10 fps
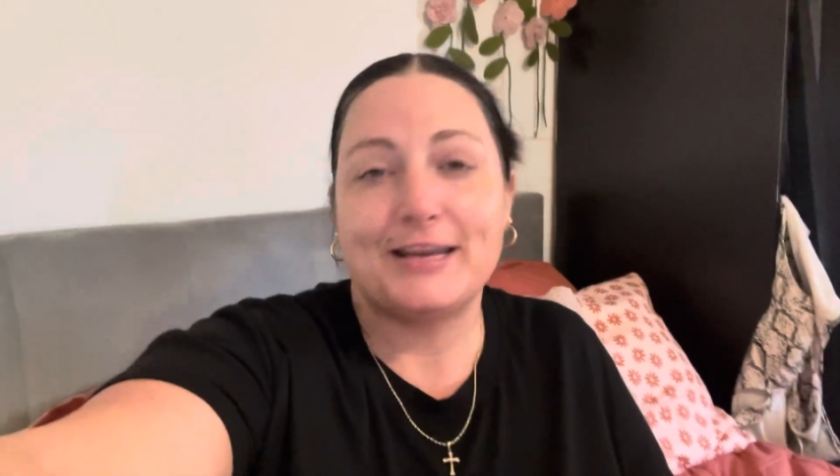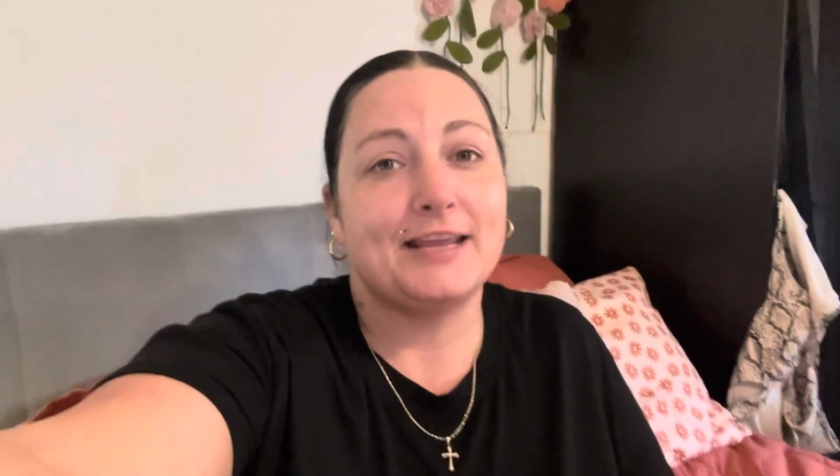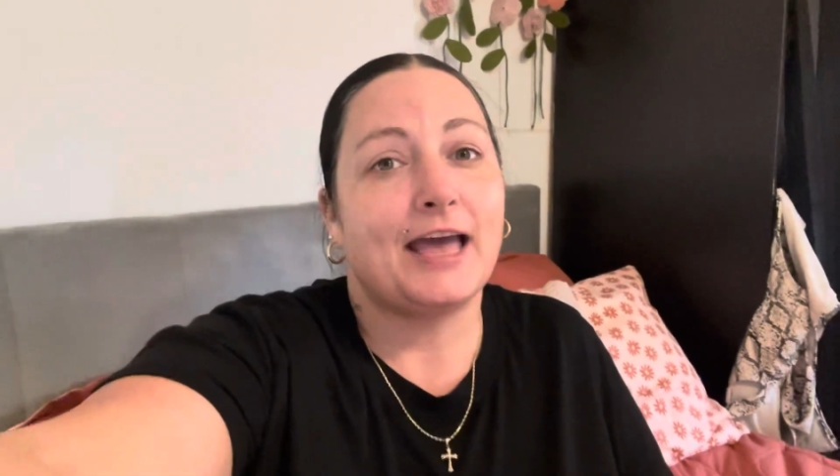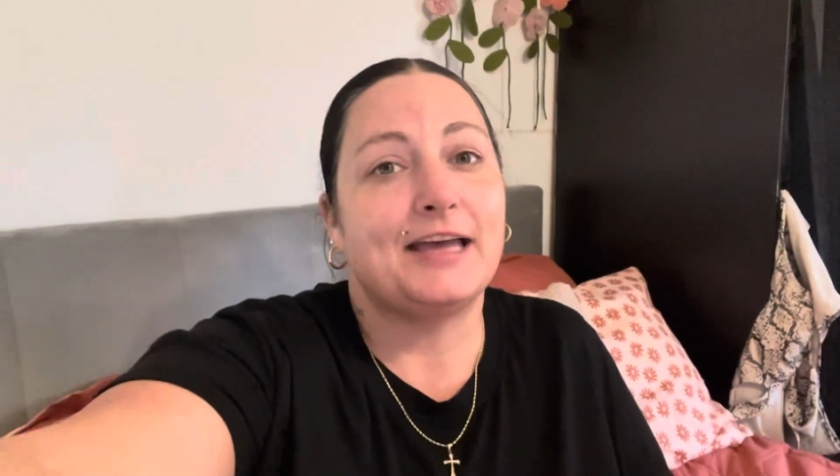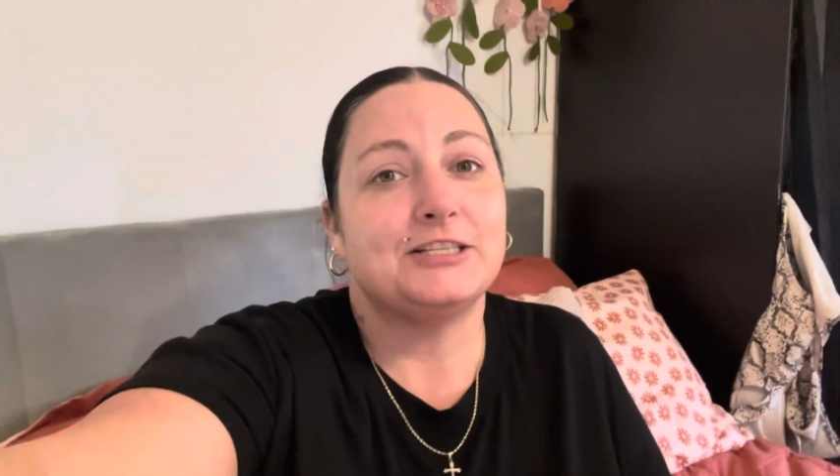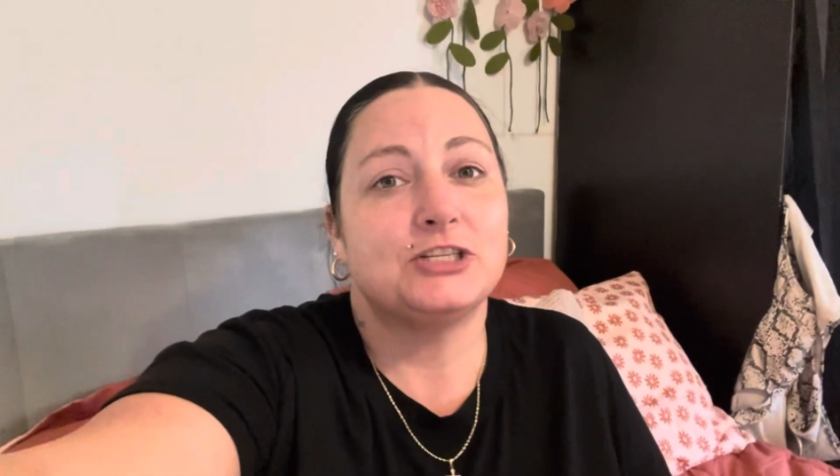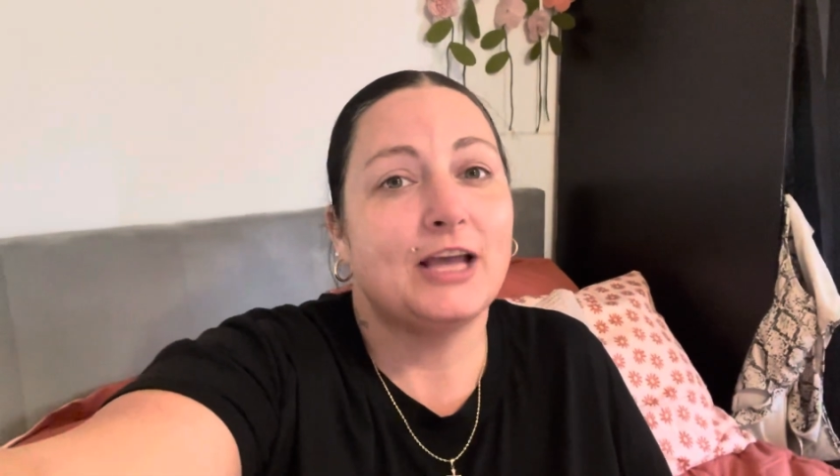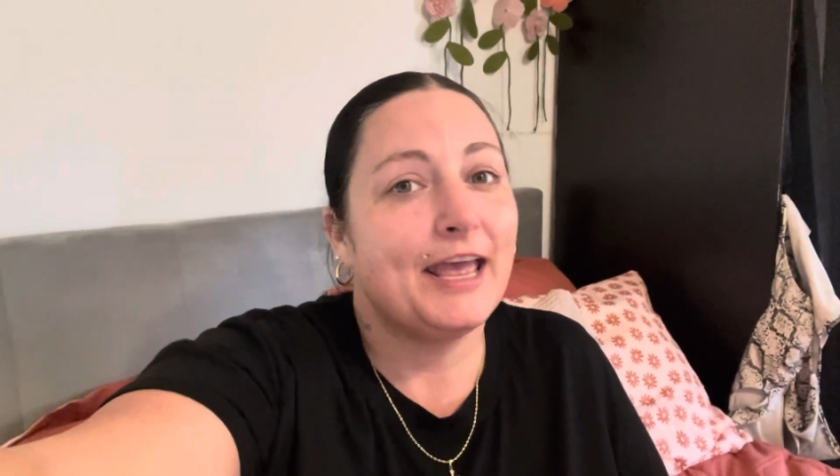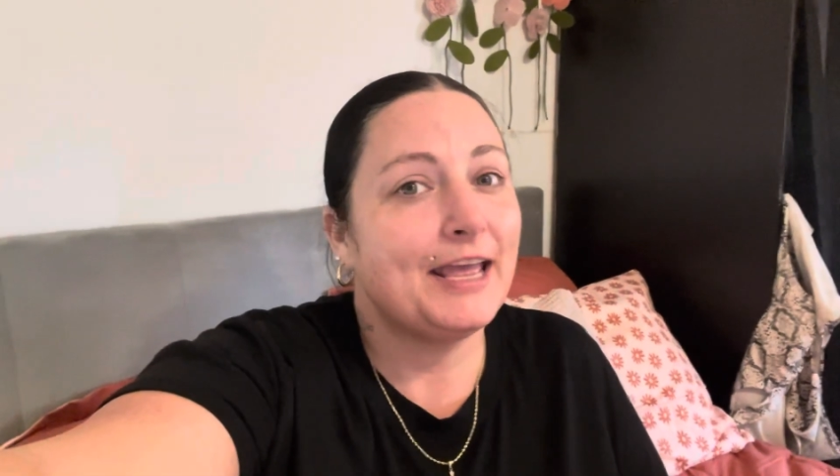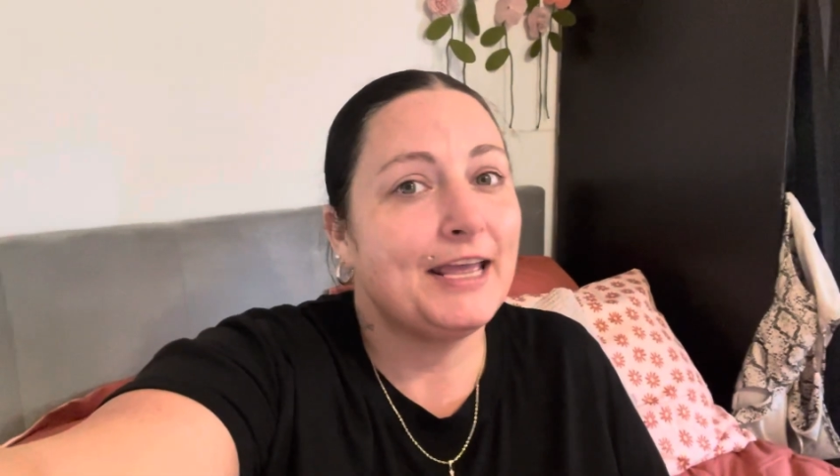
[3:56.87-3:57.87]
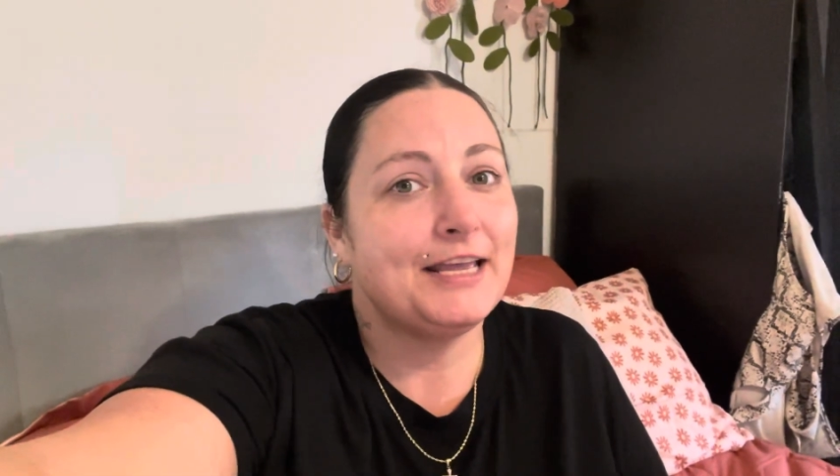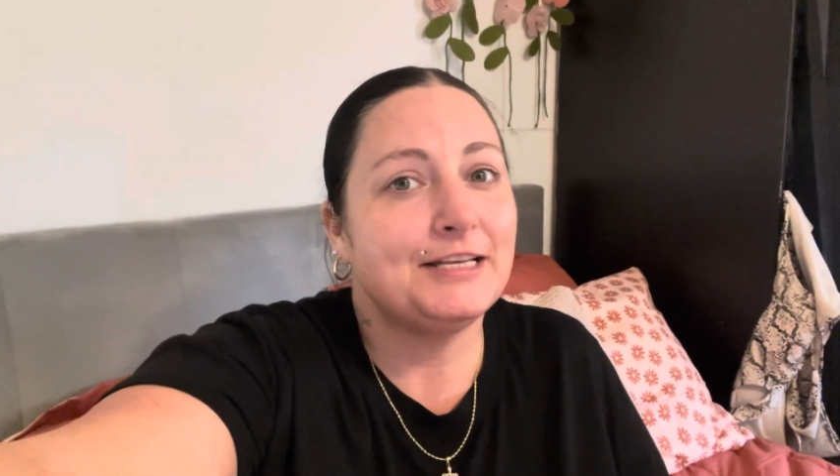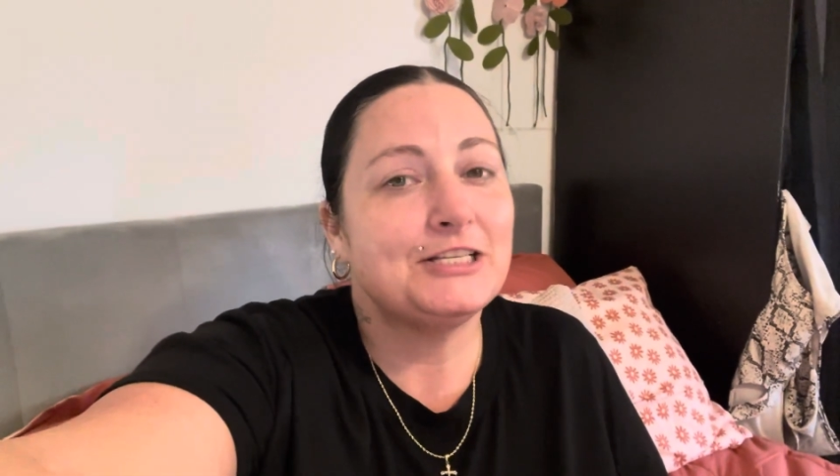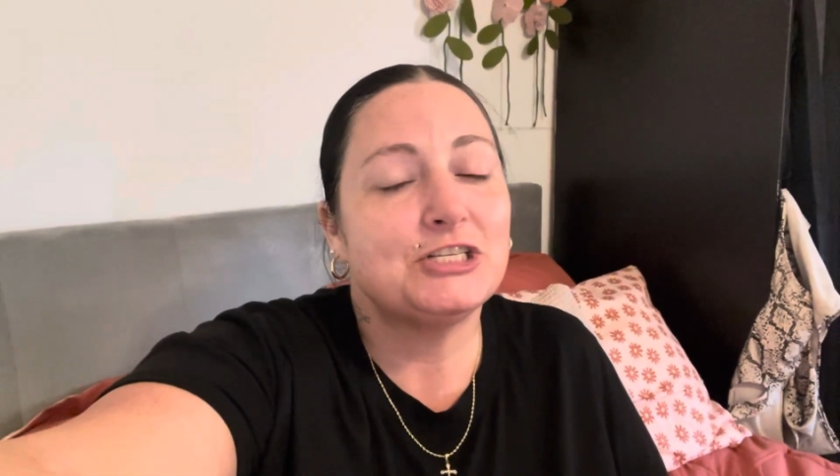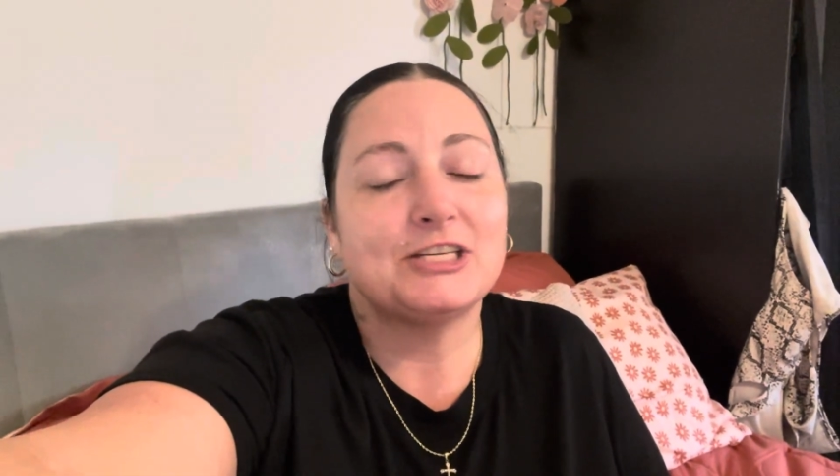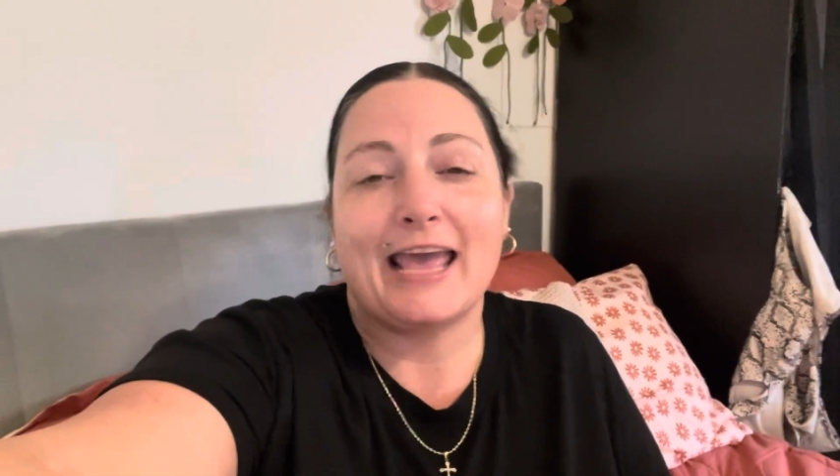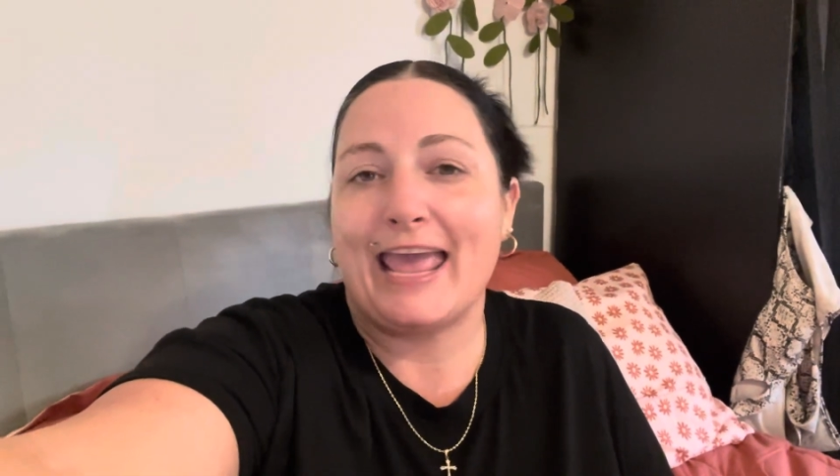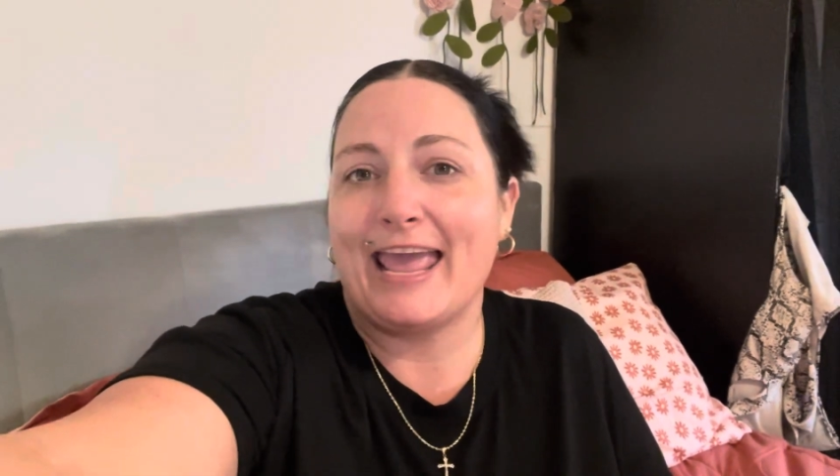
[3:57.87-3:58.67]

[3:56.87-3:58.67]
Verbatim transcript: We then got changed